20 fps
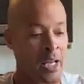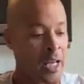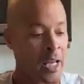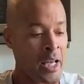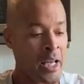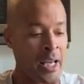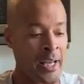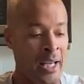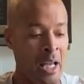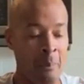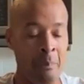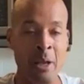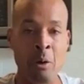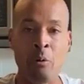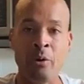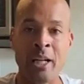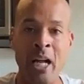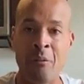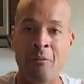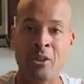It can be
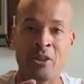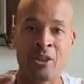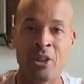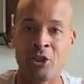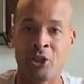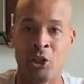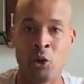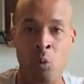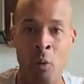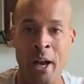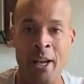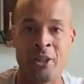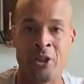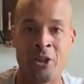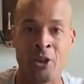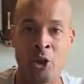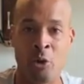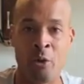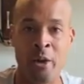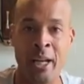whatever situation
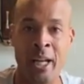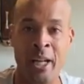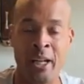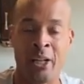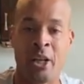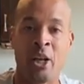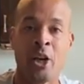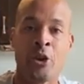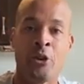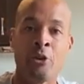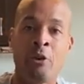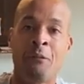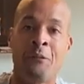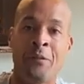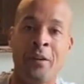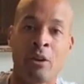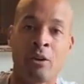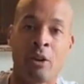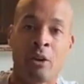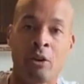you're in. You
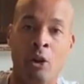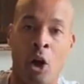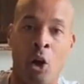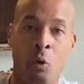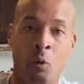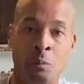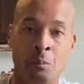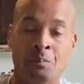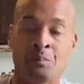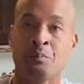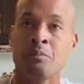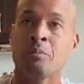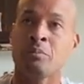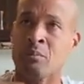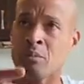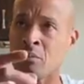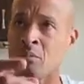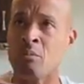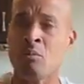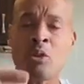feel alone.
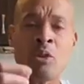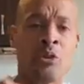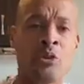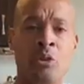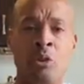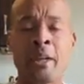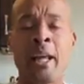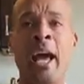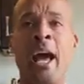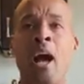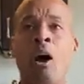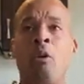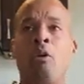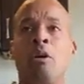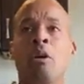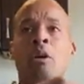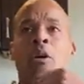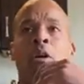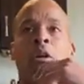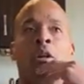So
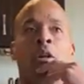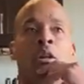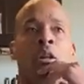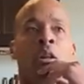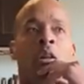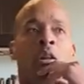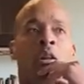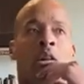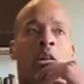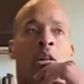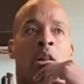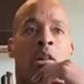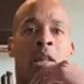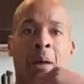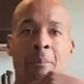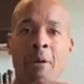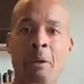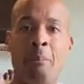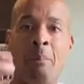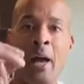now,
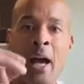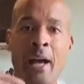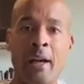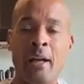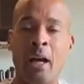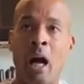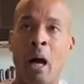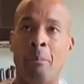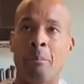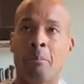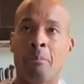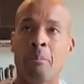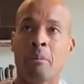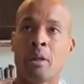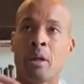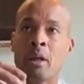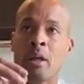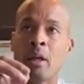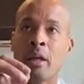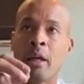let me back up.
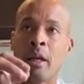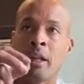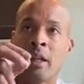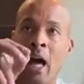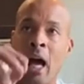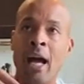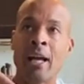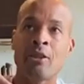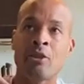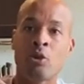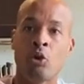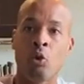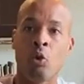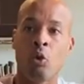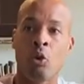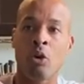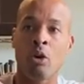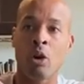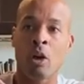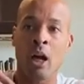In high
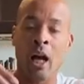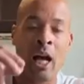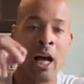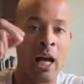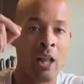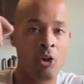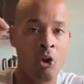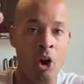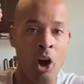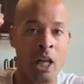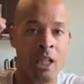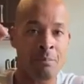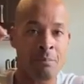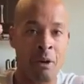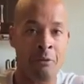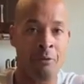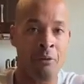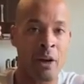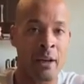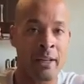school, I lost my
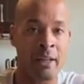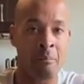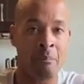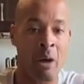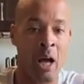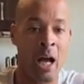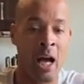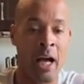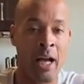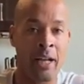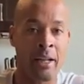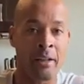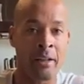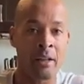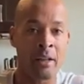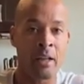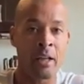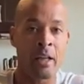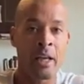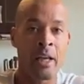fucking mind
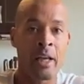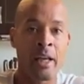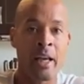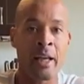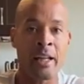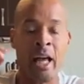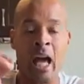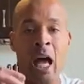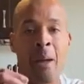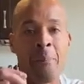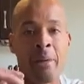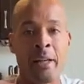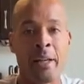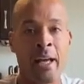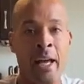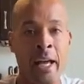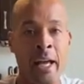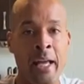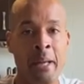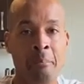and I
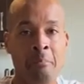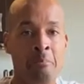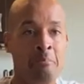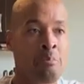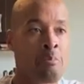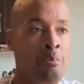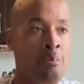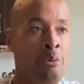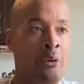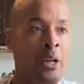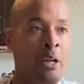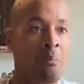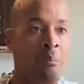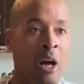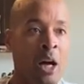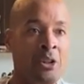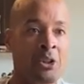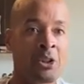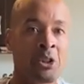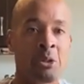became pretty
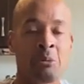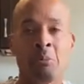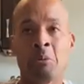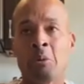much